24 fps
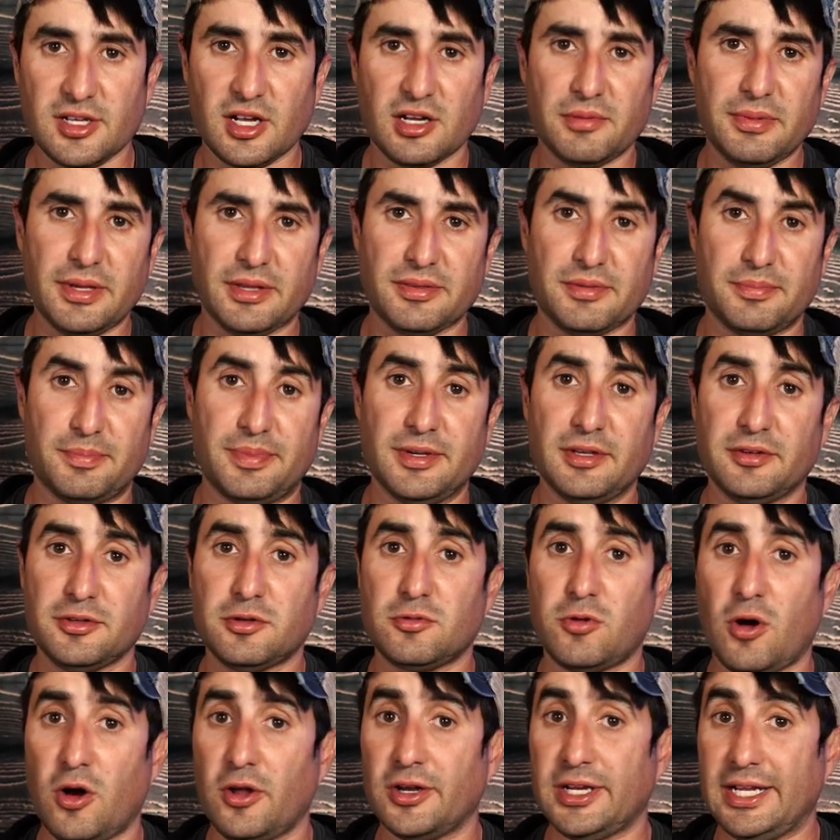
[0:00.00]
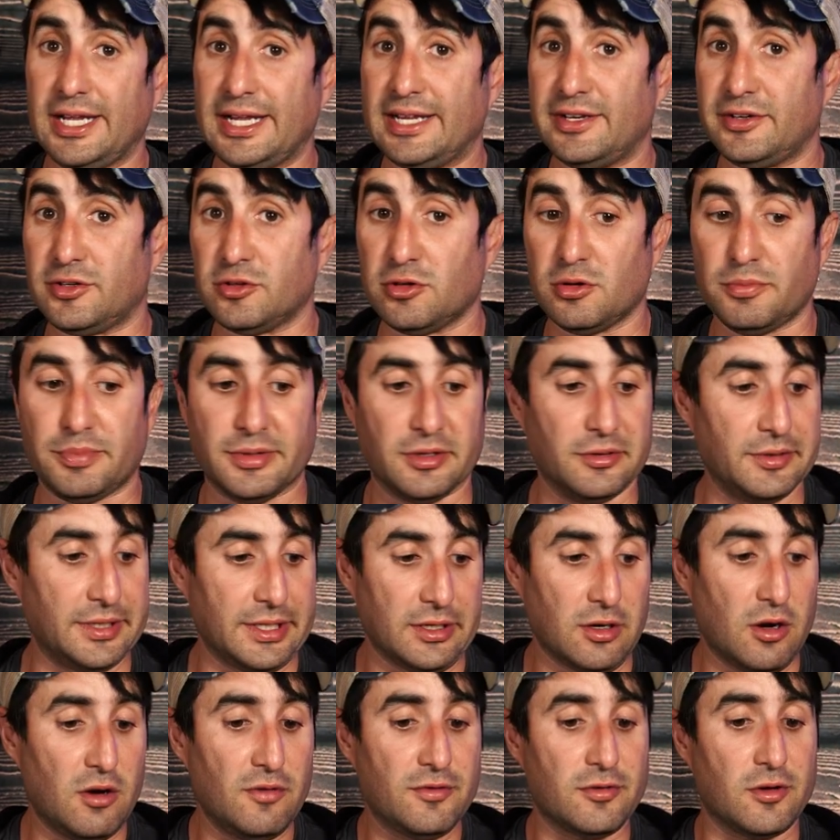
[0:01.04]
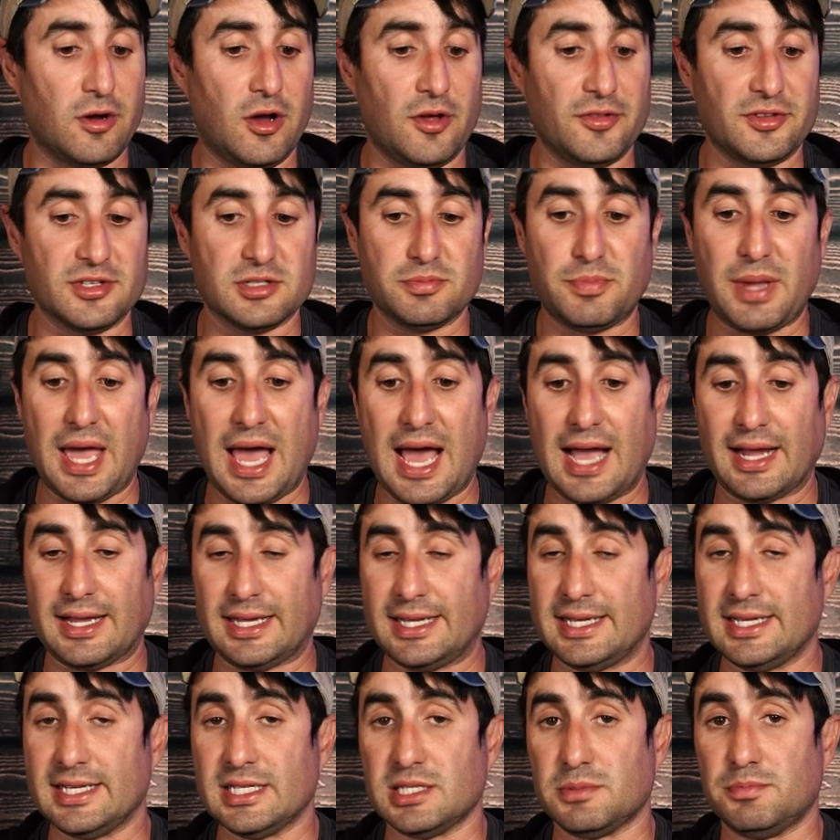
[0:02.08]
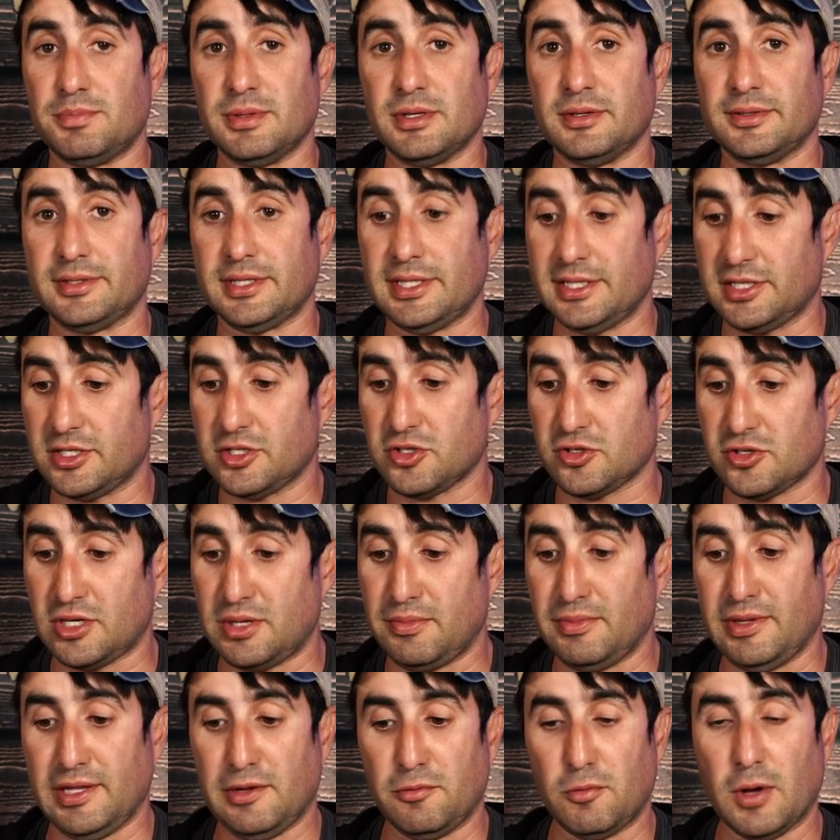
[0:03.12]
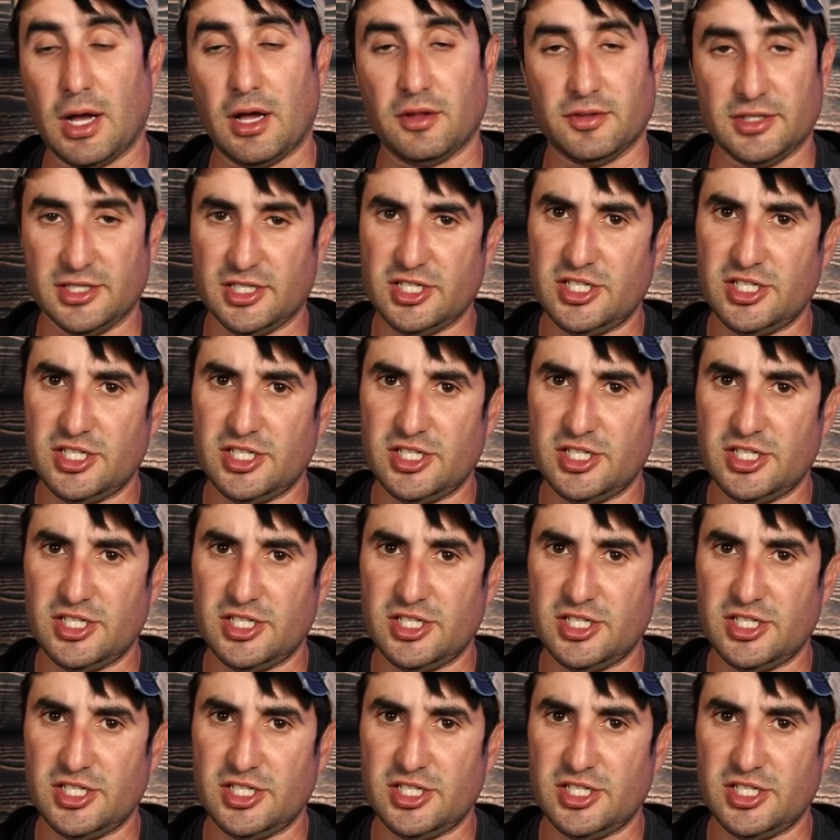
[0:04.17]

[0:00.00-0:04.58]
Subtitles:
talk about the build quality and durability. Overall, this pack is built extremely well. The